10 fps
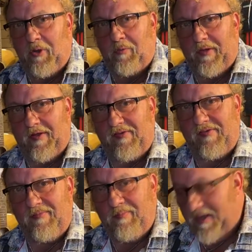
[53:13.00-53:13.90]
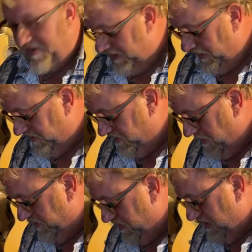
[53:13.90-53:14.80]
over this because it looks so
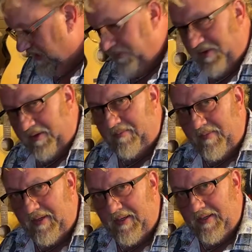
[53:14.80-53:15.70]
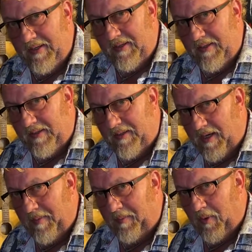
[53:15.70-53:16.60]
much like a Gibson
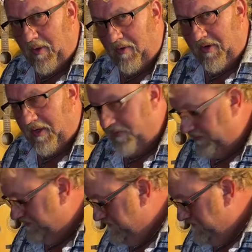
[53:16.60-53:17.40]
Hummingbird or Dove.